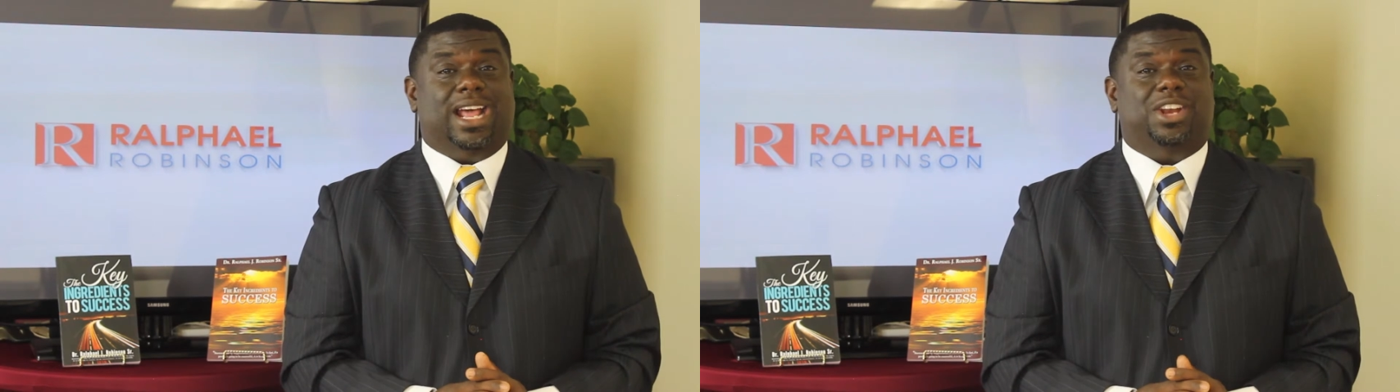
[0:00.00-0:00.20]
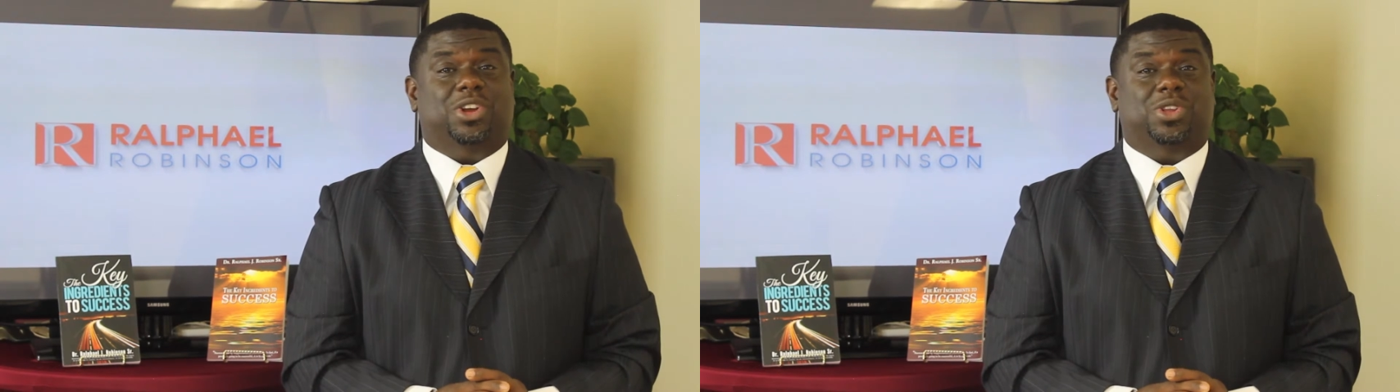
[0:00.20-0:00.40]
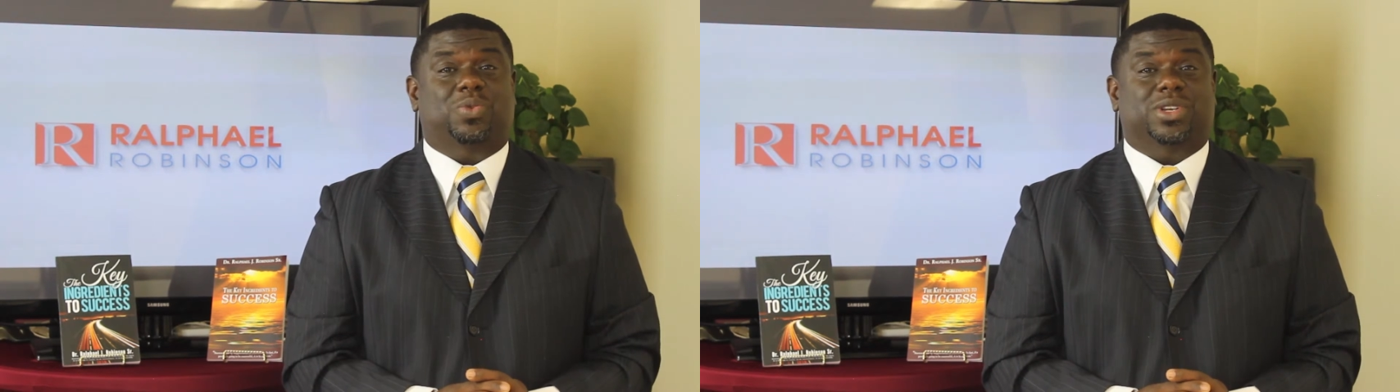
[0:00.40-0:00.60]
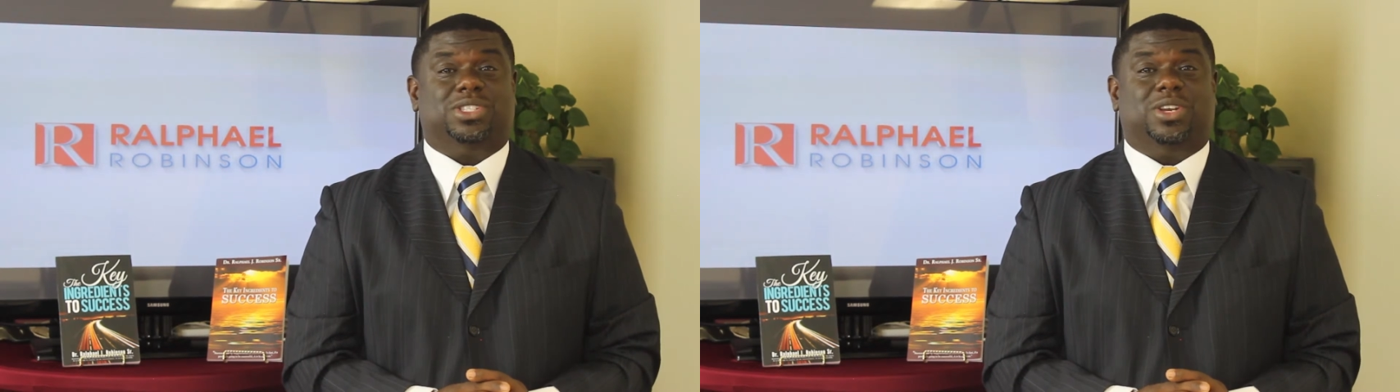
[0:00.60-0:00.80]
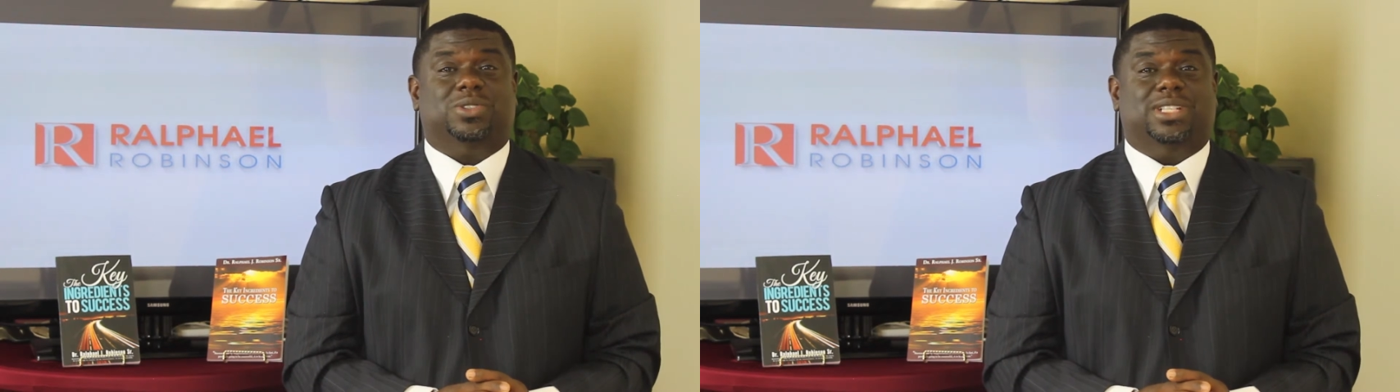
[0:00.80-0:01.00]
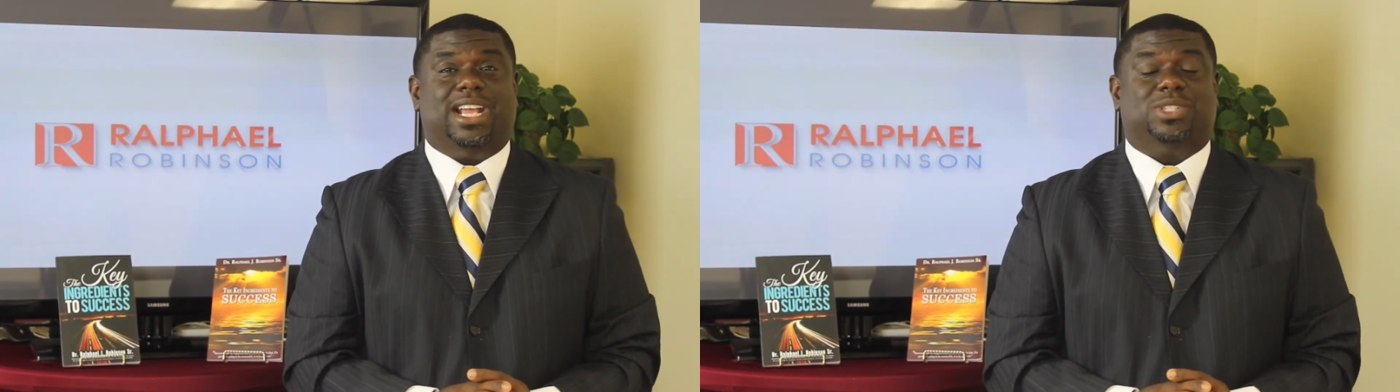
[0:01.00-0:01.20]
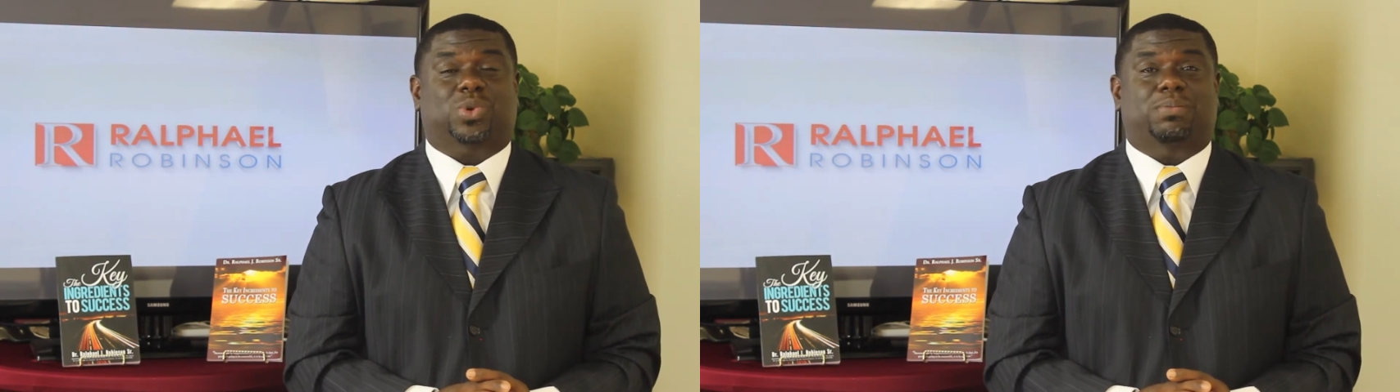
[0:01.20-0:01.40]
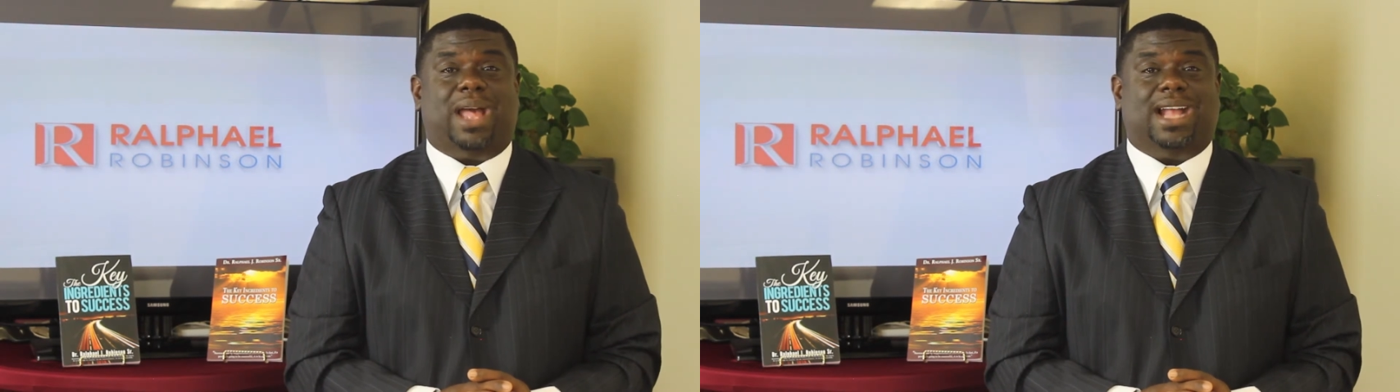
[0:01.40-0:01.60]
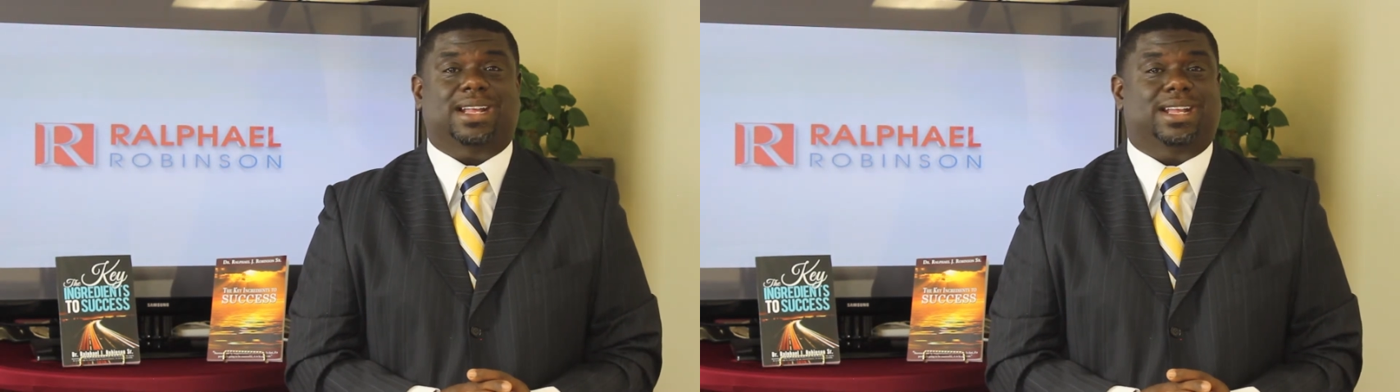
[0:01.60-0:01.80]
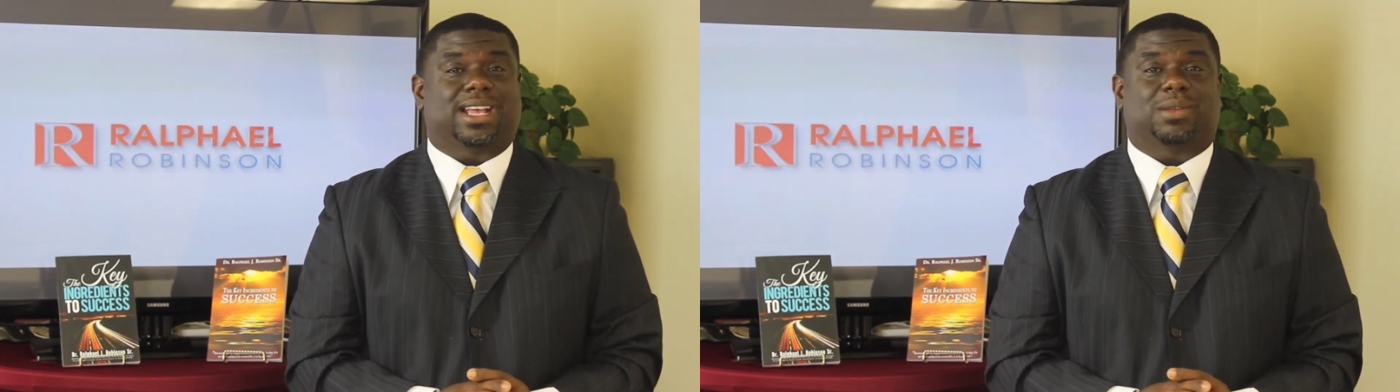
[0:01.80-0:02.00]
I know you wish those days were back
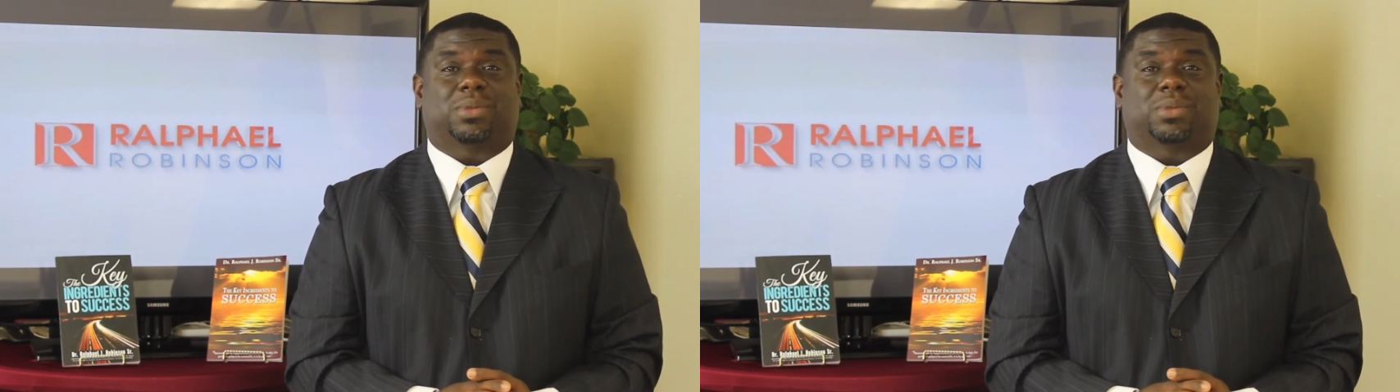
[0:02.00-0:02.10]
again,